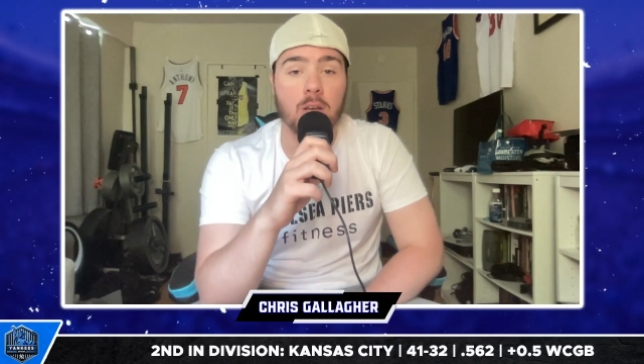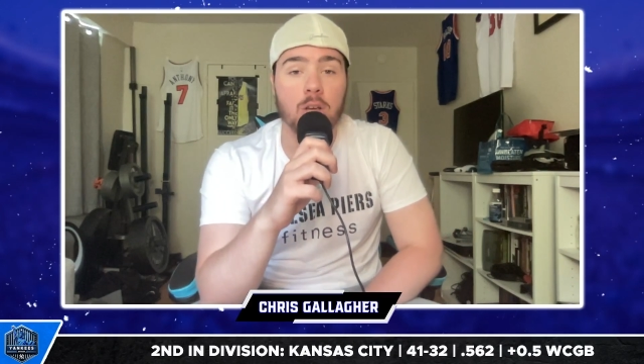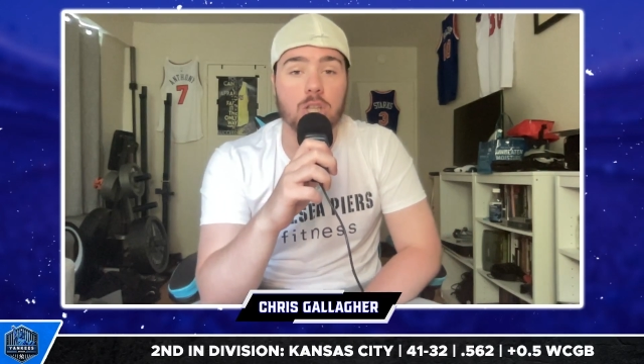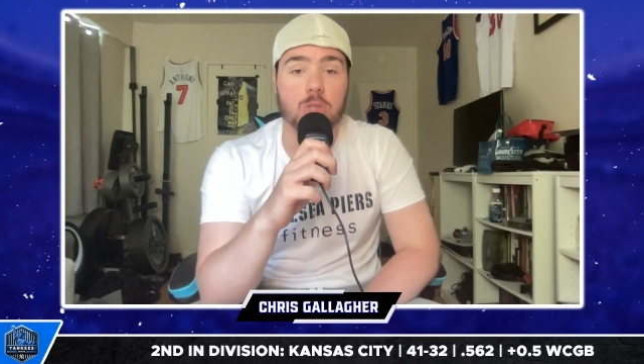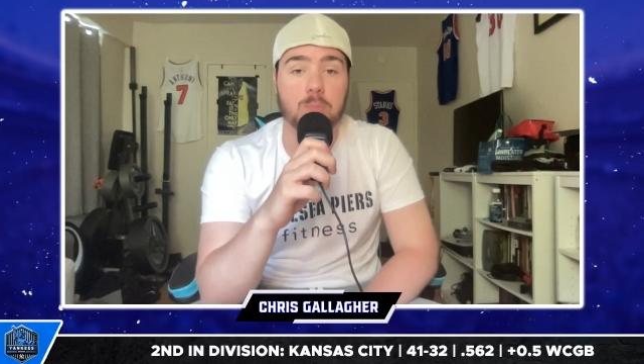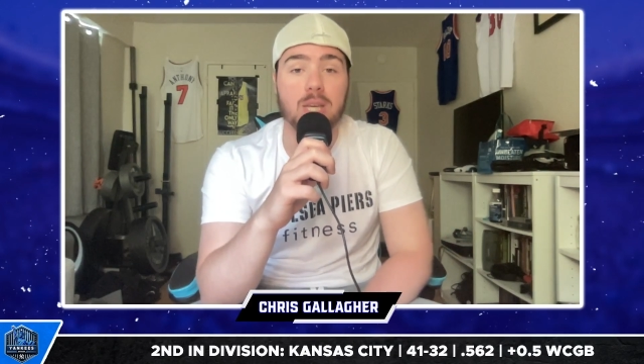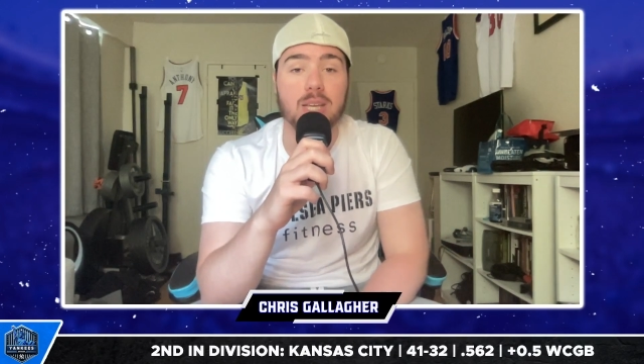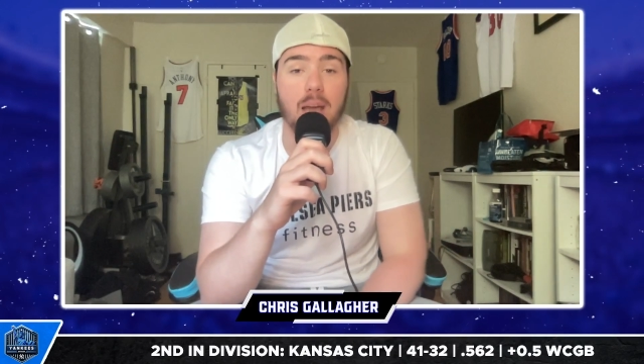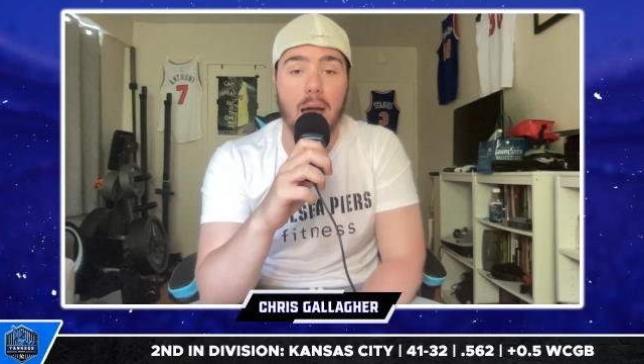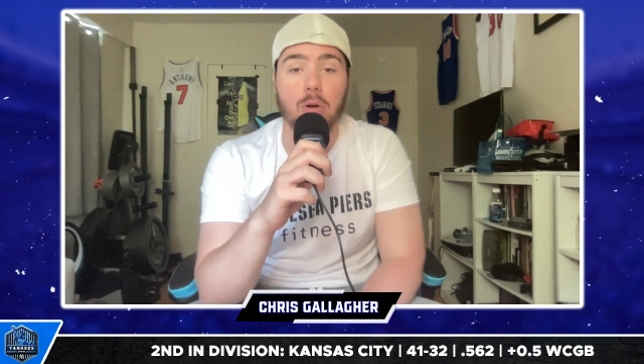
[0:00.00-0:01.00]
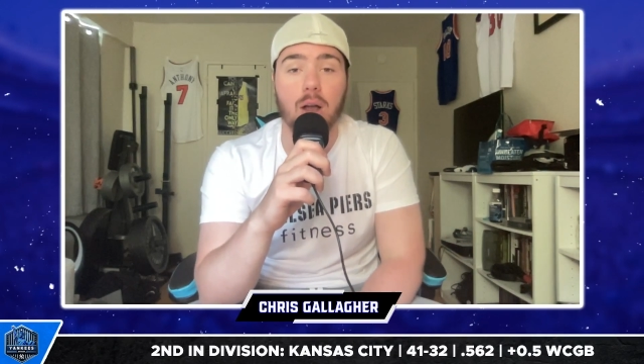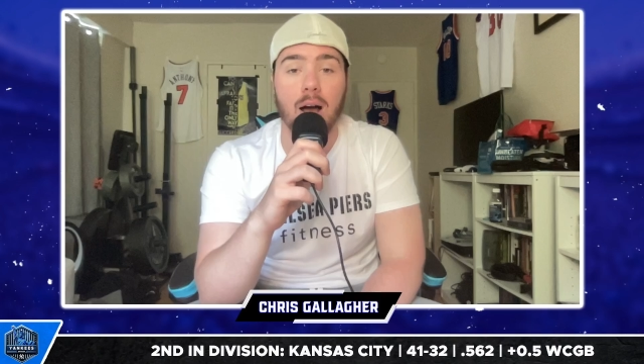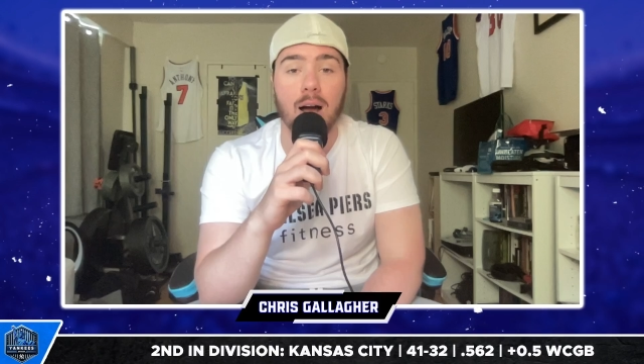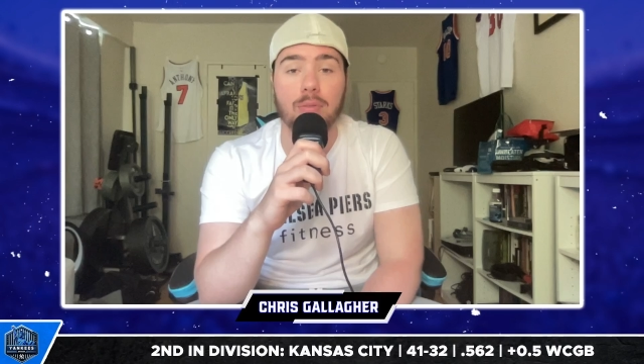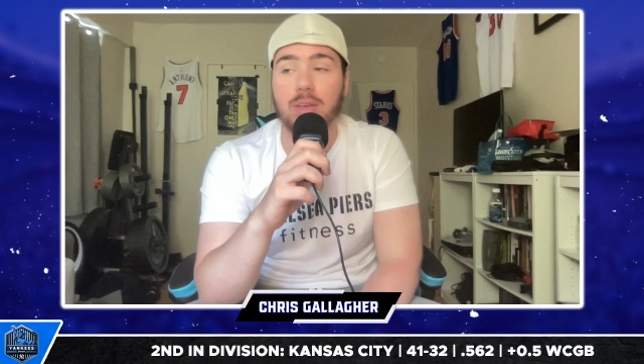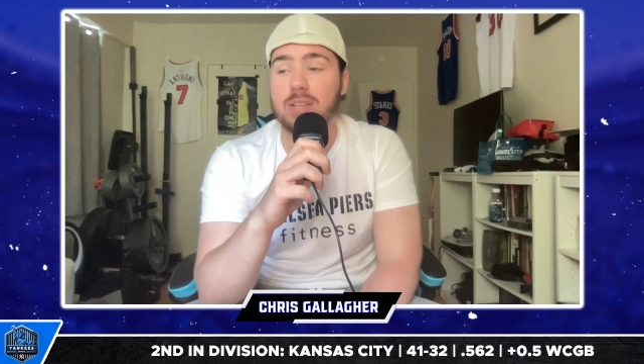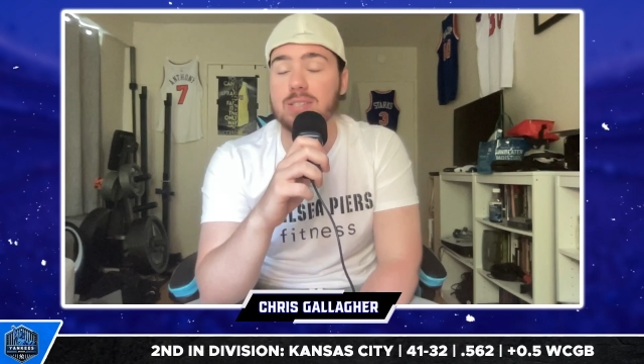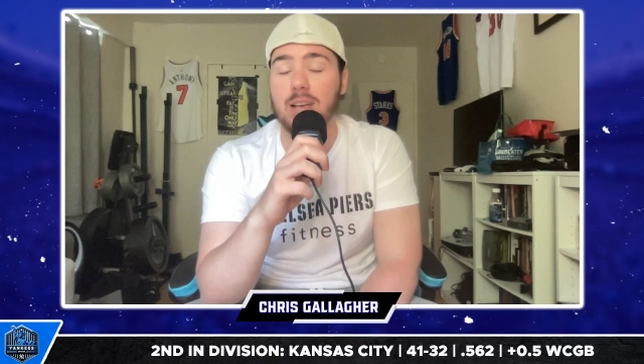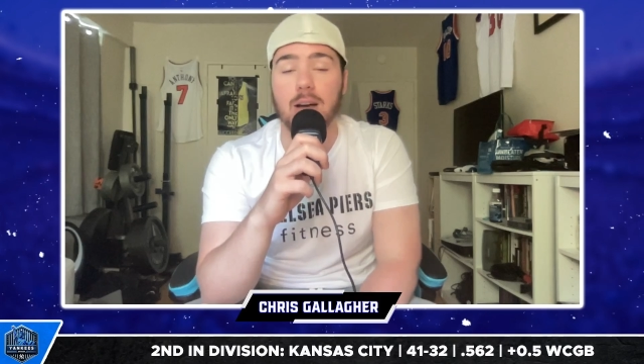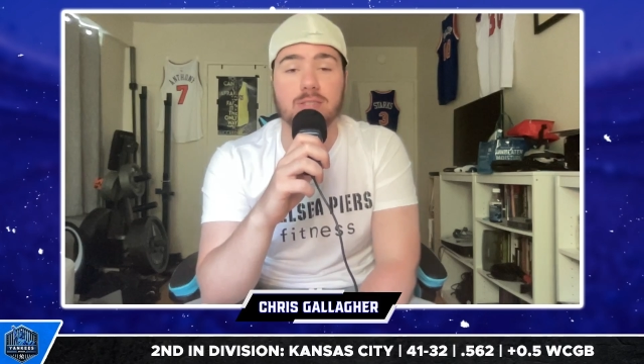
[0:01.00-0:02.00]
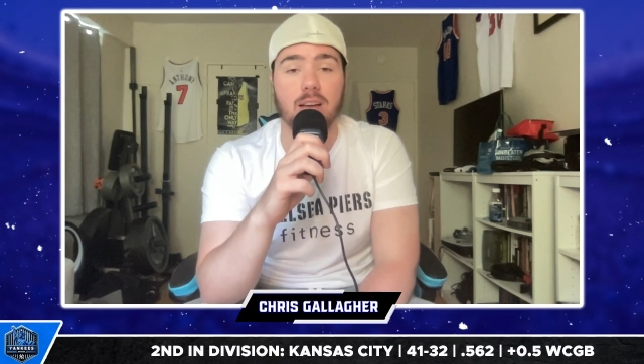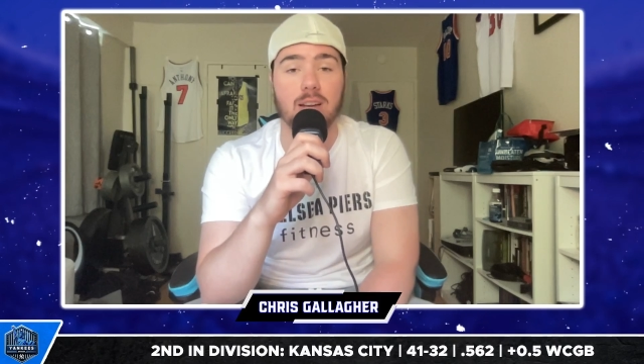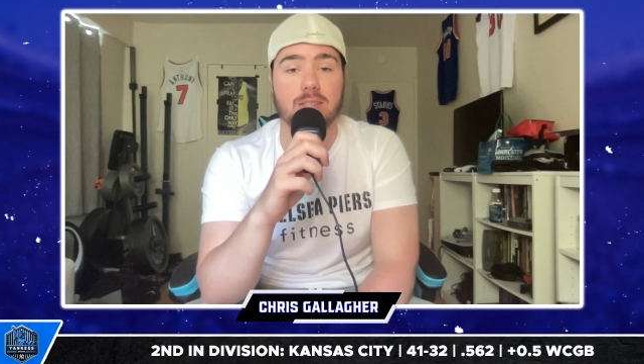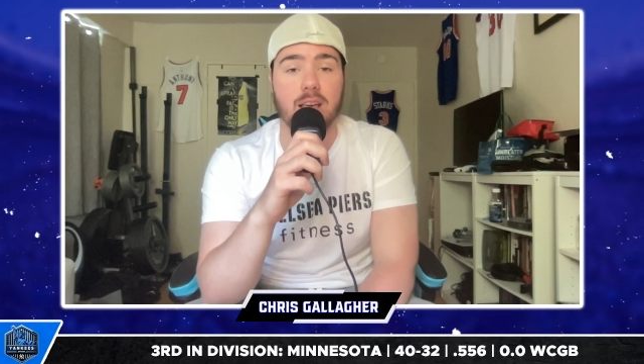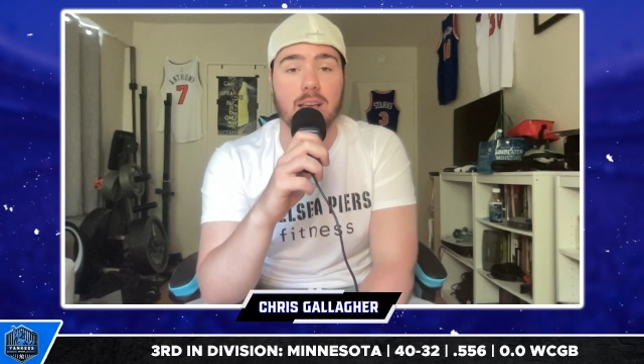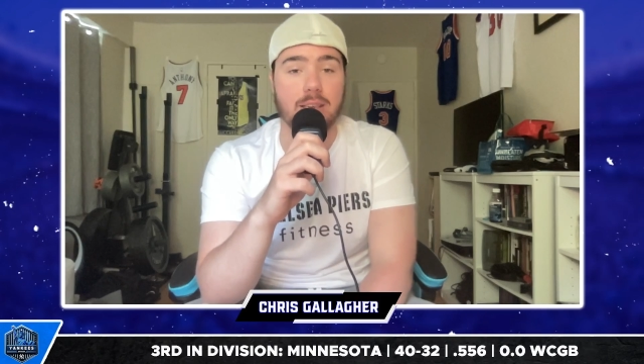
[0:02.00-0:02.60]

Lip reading: speak out on this outside of saying,